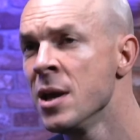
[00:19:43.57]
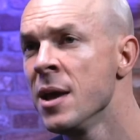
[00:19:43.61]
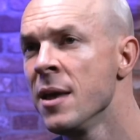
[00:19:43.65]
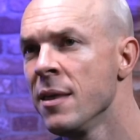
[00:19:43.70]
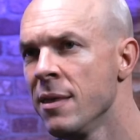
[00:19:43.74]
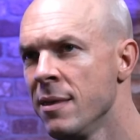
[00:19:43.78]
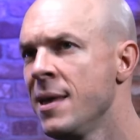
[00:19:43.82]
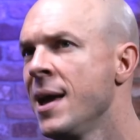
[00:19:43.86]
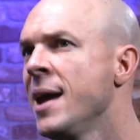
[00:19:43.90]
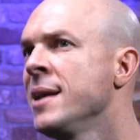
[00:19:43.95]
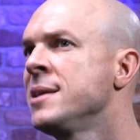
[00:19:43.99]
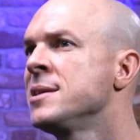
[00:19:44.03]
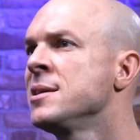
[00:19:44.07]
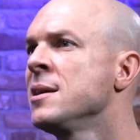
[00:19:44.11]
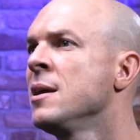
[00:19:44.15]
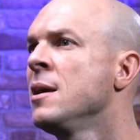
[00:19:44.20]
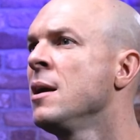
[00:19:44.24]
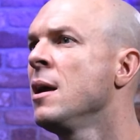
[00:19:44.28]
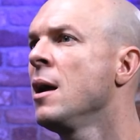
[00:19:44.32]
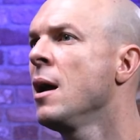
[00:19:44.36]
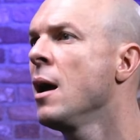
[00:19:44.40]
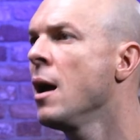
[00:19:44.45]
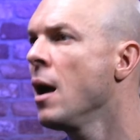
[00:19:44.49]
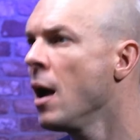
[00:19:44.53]
that,
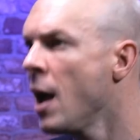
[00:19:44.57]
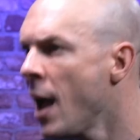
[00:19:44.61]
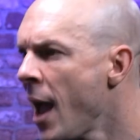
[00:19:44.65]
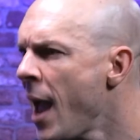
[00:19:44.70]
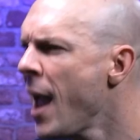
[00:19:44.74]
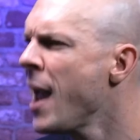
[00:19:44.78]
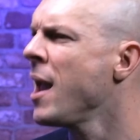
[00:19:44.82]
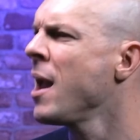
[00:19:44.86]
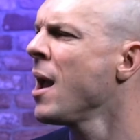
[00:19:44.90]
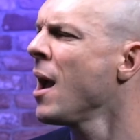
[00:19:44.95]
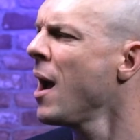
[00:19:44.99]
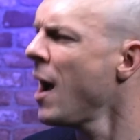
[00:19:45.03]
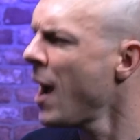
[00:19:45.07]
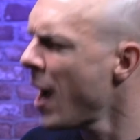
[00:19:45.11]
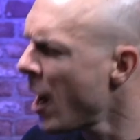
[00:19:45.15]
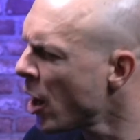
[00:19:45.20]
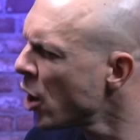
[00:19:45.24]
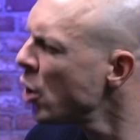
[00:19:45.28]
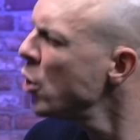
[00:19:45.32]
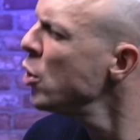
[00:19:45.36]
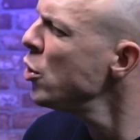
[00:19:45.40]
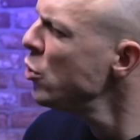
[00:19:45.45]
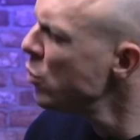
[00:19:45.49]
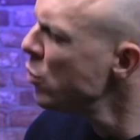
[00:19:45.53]
hey, I could